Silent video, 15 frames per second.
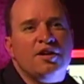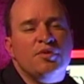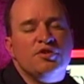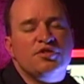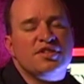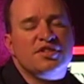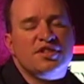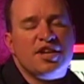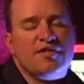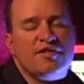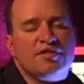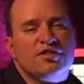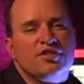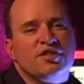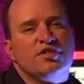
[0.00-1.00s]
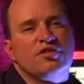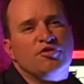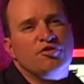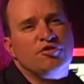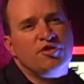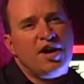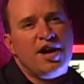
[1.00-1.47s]
A music staff consists
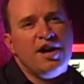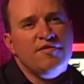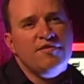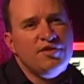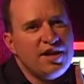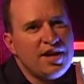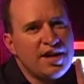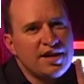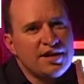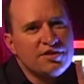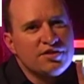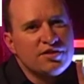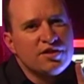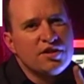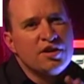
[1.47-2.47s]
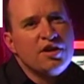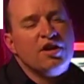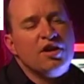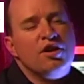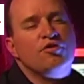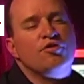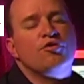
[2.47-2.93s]
of 5 lines
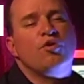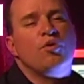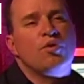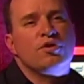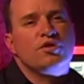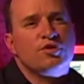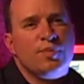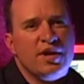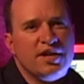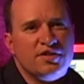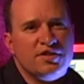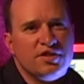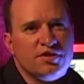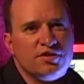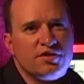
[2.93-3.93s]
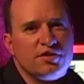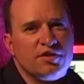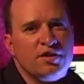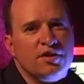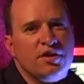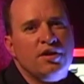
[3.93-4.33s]
and 4 spaces.